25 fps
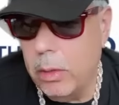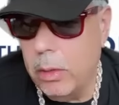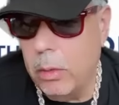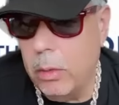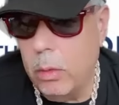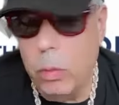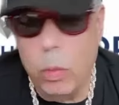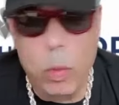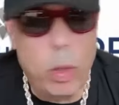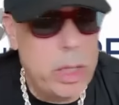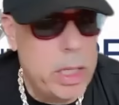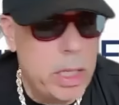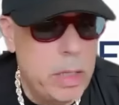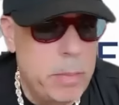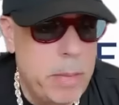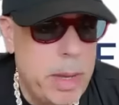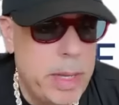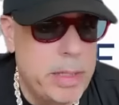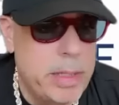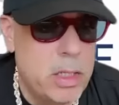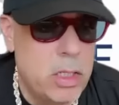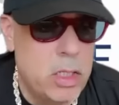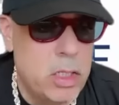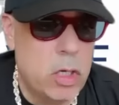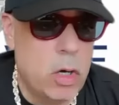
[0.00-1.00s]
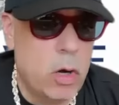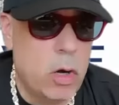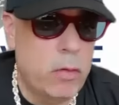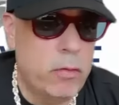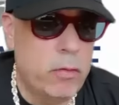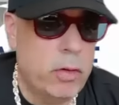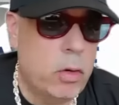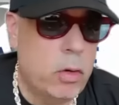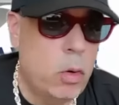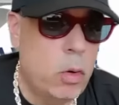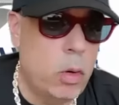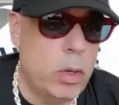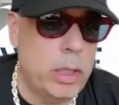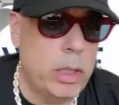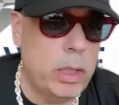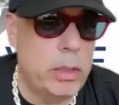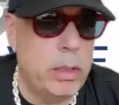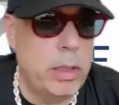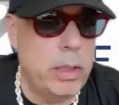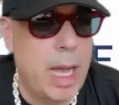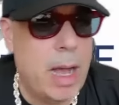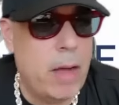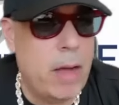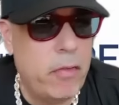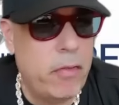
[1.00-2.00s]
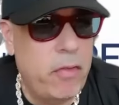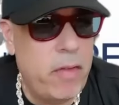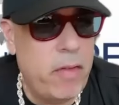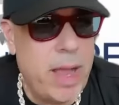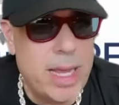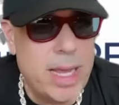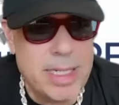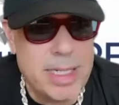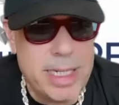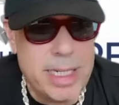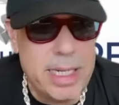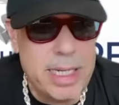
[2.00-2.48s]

what he may deserve according to how fast